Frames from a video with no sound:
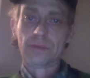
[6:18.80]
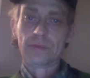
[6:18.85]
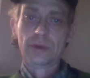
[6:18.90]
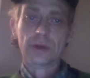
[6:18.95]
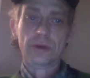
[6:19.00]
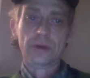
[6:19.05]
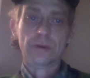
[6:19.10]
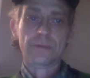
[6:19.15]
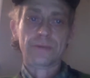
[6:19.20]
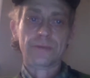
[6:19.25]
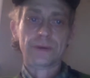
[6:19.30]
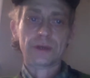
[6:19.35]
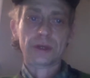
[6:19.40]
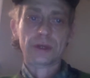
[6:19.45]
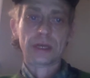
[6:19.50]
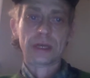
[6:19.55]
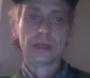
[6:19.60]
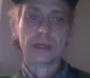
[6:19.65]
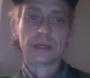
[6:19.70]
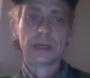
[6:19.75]
don't
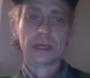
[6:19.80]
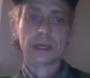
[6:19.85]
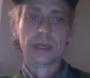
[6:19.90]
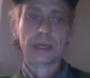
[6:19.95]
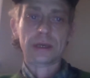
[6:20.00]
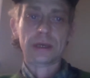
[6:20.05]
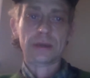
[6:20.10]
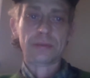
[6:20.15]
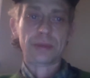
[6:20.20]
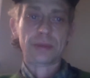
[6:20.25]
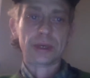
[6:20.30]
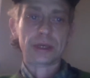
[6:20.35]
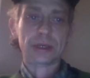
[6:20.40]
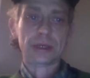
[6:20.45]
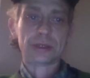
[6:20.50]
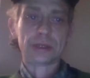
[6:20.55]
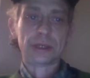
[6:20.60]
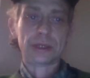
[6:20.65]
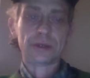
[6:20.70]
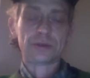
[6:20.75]
feel alienated by
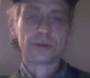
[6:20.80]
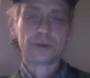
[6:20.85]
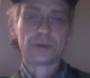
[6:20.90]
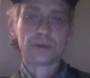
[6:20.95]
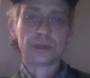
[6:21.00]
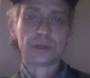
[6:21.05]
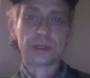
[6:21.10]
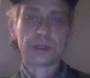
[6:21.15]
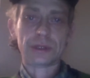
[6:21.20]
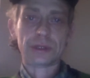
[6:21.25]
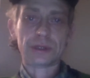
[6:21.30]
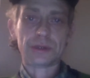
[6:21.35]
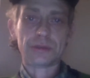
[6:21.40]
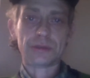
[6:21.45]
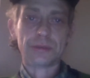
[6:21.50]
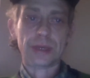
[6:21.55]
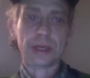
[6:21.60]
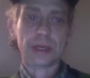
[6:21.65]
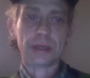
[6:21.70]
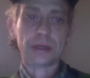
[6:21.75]
central
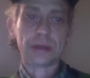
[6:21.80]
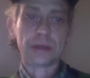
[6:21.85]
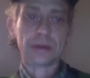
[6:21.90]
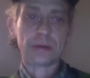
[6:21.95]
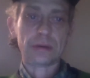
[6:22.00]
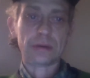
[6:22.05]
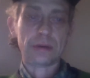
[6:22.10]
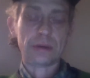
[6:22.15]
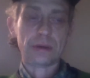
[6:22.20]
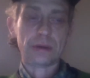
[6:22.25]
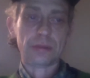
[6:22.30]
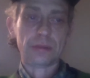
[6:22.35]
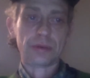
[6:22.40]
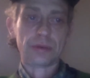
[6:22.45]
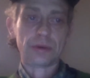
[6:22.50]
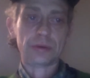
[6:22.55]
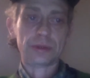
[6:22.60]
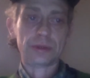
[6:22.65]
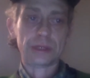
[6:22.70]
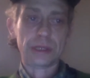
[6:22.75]
decision-making
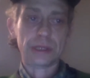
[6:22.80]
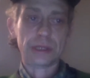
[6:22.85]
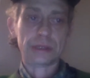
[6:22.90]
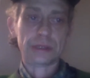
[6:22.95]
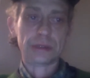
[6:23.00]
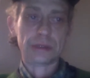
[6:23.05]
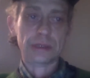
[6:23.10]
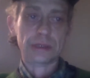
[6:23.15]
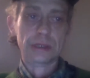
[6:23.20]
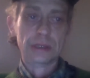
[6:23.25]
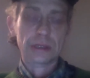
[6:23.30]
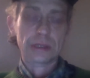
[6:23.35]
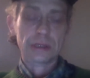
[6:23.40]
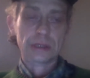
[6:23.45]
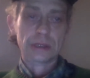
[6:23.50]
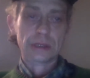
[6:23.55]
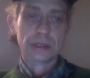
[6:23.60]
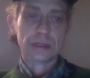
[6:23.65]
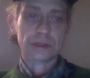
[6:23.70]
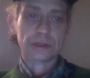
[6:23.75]
process.
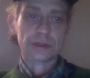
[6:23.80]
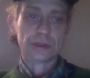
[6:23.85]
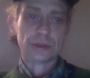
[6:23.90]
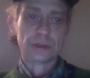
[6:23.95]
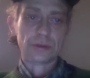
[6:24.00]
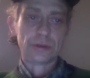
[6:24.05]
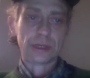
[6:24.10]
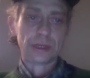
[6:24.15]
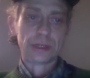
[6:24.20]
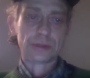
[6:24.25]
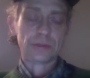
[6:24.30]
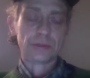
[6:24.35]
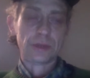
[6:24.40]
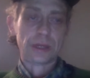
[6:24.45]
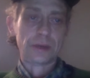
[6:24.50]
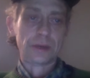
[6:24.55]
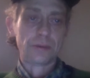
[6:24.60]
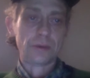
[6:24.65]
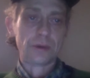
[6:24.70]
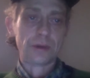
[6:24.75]
And so that's why
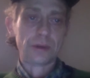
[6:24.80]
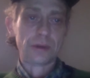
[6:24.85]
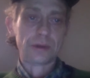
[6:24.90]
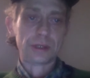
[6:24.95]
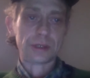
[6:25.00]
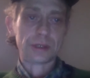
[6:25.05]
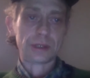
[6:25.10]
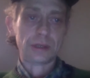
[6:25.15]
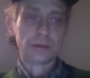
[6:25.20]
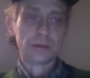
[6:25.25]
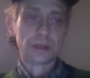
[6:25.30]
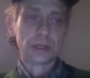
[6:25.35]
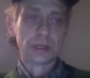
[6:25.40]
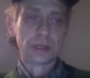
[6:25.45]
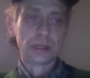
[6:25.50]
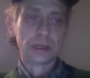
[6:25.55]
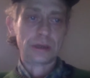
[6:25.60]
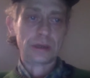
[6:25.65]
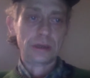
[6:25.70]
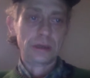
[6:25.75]
I wrote out this
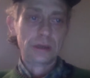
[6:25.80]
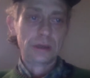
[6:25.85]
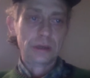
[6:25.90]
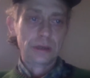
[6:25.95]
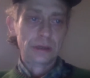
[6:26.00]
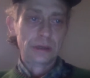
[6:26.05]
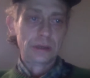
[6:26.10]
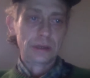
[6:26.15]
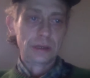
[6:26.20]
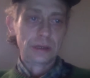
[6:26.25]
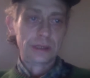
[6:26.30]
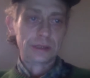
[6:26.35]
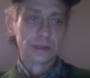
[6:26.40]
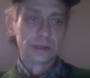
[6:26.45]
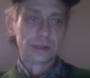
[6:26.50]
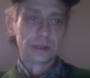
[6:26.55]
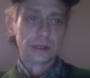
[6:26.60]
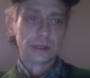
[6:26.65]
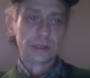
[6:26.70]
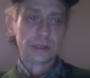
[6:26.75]
outline and
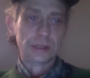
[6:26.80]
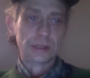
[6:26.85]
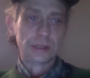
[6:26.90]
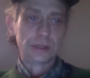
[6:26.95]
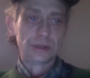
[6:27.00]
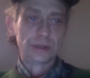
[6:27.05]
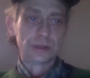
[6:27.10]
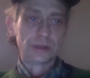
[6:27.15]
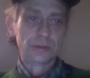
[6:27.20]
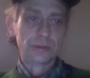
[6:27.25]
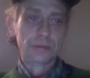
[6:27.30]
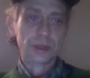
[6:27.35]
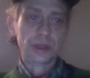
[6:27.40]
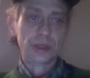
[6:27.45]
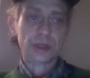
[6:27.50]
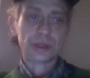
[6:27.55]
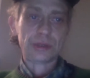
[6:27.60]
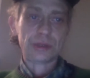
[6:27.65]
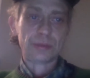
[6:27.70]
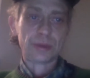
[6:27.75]
sent it in. So
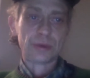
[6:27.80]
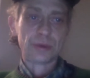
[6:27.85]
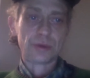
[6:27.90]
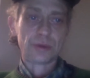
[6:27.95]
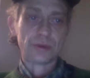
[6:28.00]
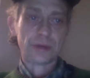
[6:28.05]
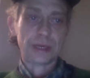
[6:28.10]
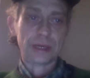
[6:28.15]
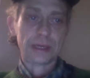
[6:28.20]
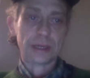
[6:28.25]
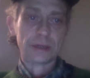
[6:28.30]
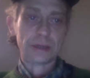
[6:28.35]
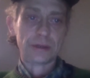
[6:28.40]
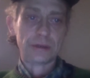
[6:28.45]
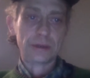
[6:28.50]
municipal credit,